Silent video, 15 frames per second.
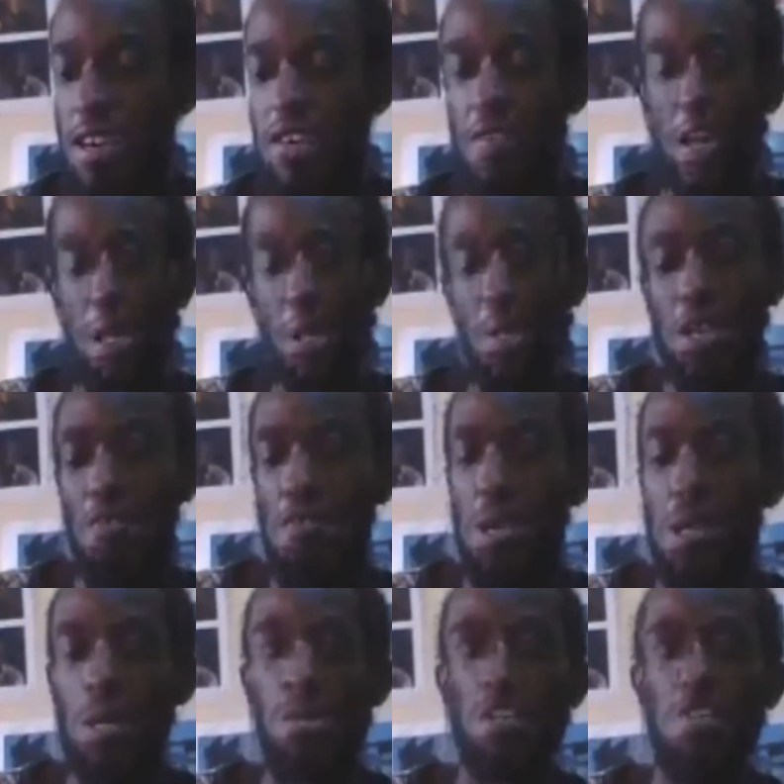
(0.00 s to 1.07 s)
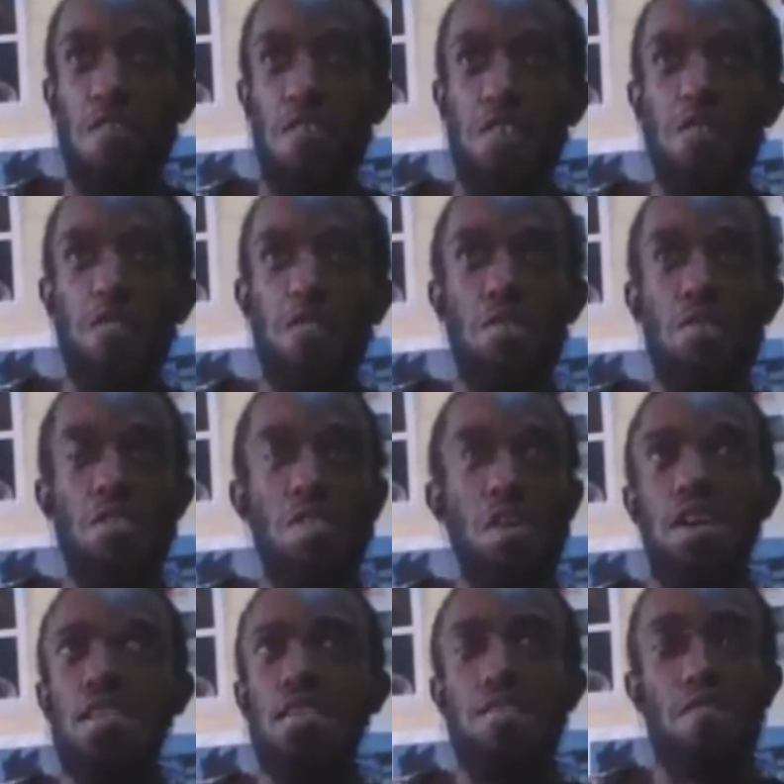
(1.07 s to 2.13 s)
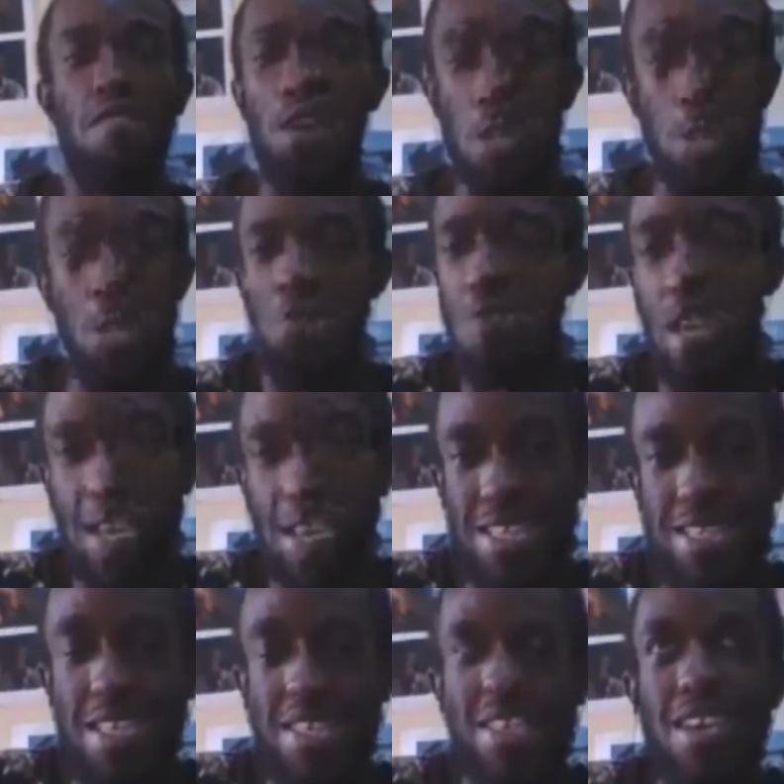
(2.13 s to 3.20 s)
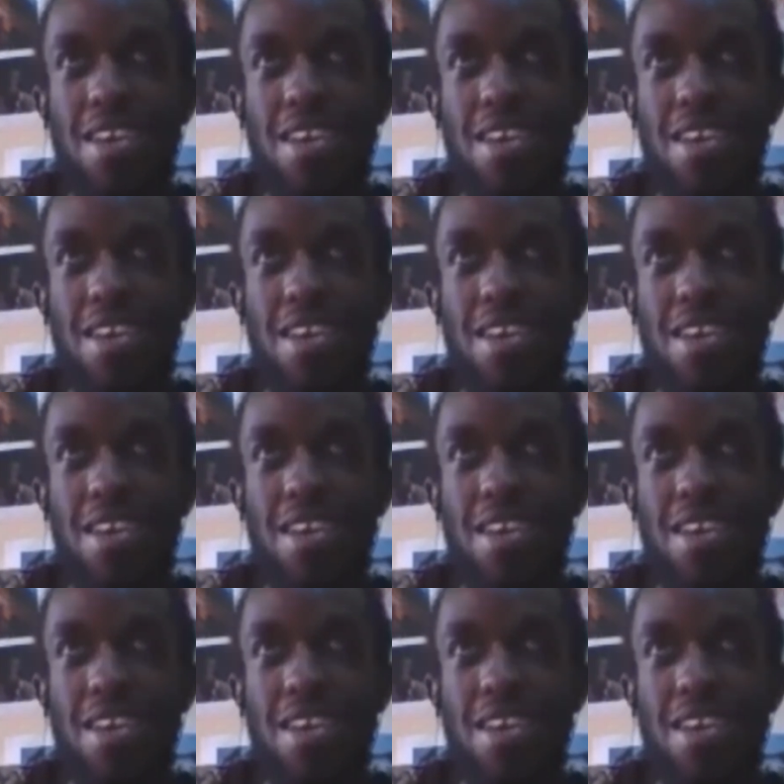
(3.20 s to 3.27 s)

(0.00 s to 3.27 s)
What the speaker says: actual definition is very, very science fiction related,